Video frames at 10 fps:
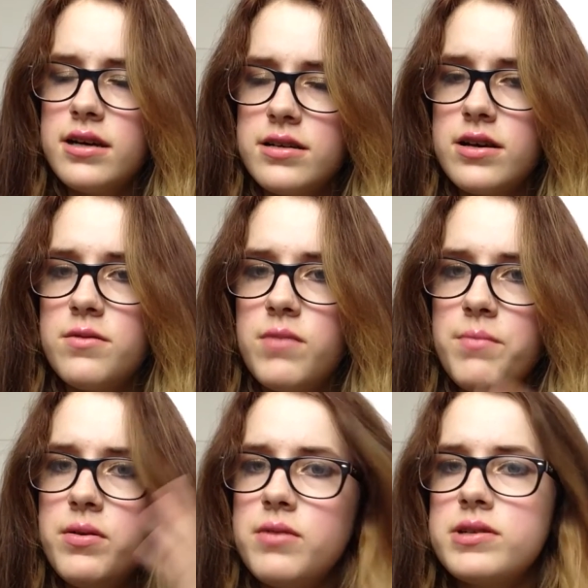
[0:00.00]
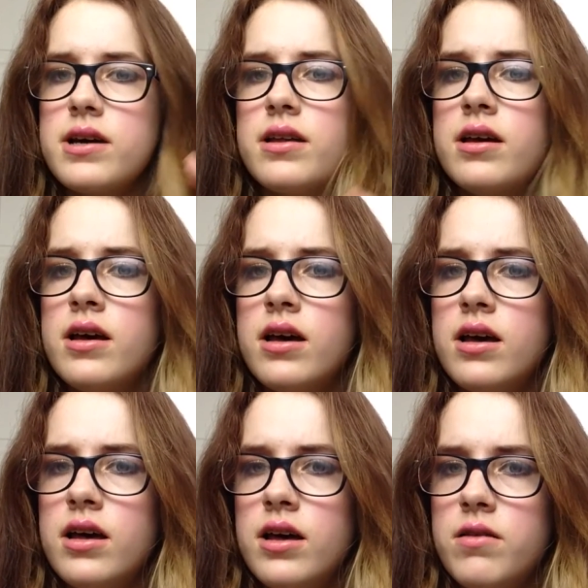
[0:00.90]
So my body was going,
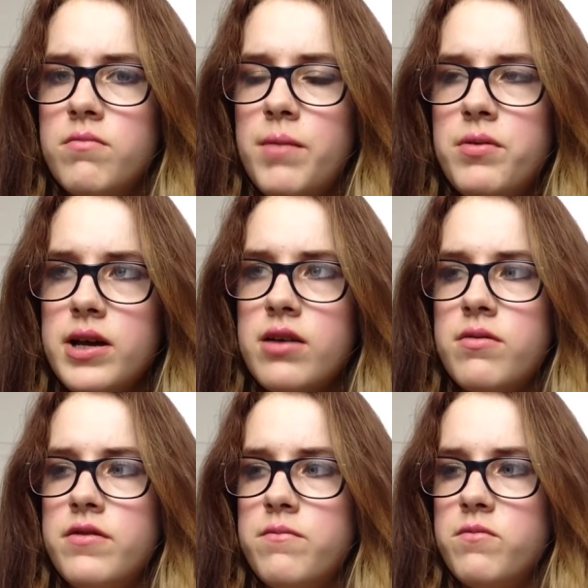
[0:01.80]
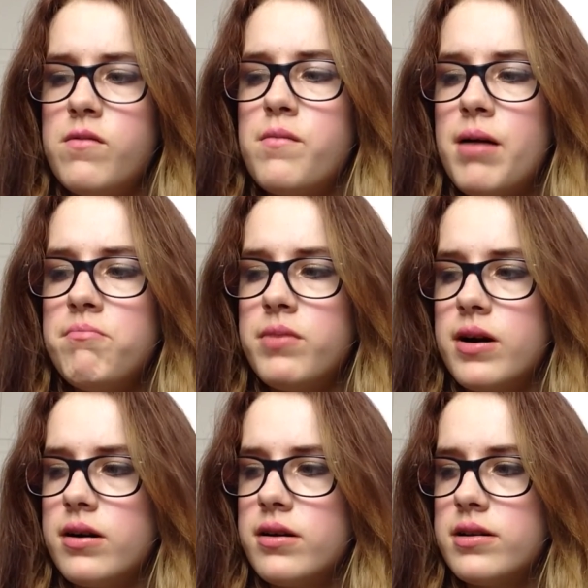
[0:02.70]
my body couldn't remember.